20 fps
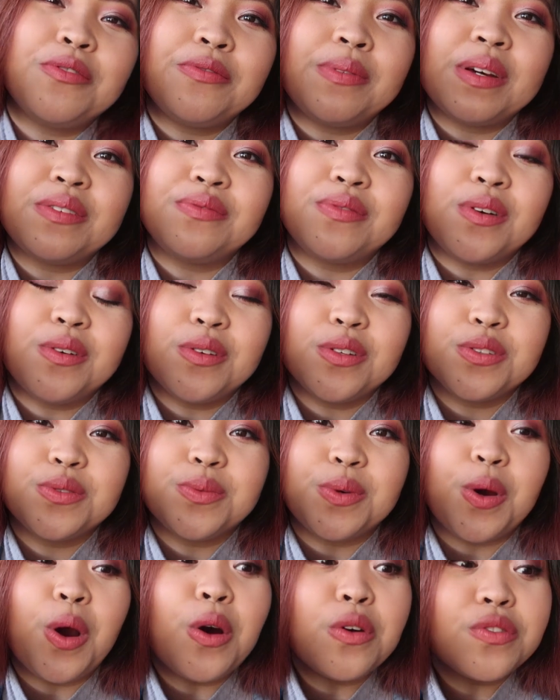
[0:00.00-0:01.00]
of my photos
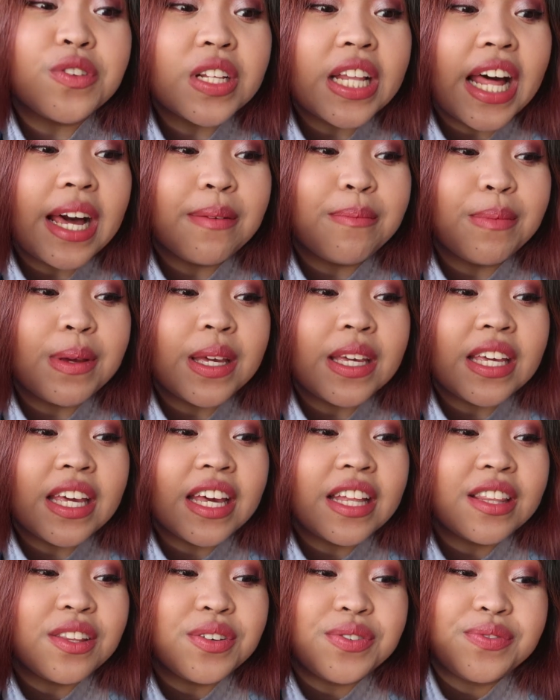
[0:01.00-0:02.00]
were overlapping,
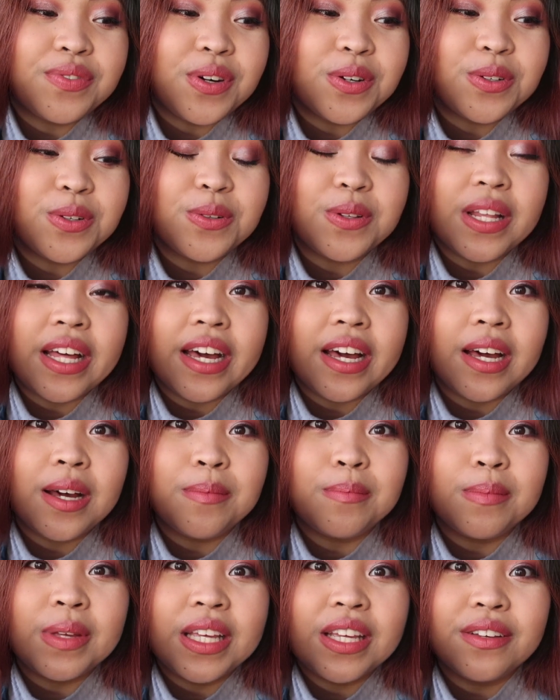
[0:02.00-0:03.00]
and the photo
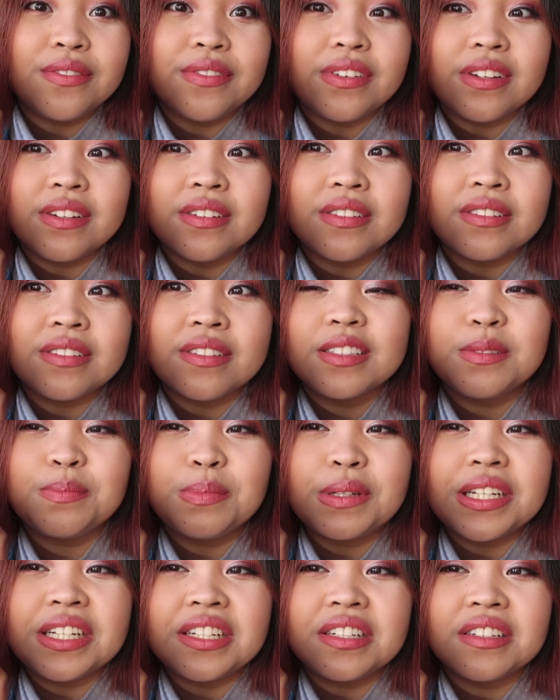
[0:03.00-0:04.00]
lab even
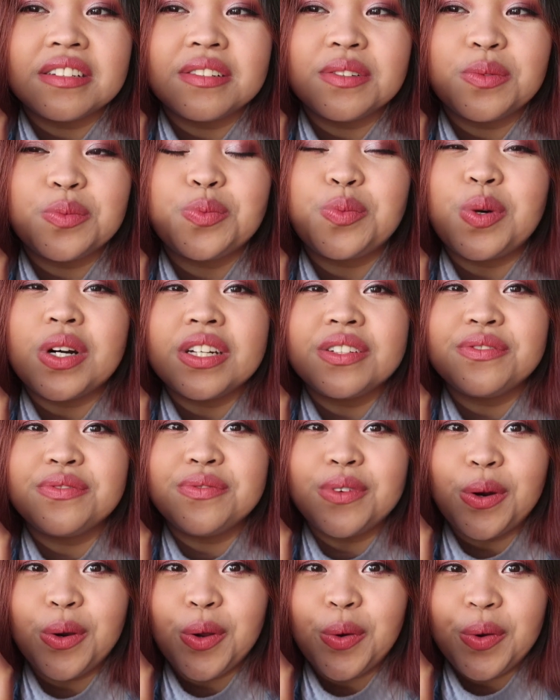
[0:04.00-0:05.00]
split one
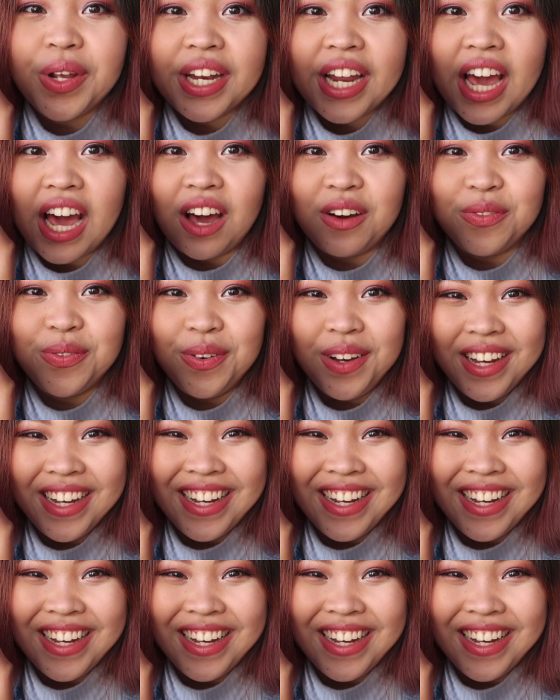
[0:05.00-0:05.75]
photo in half,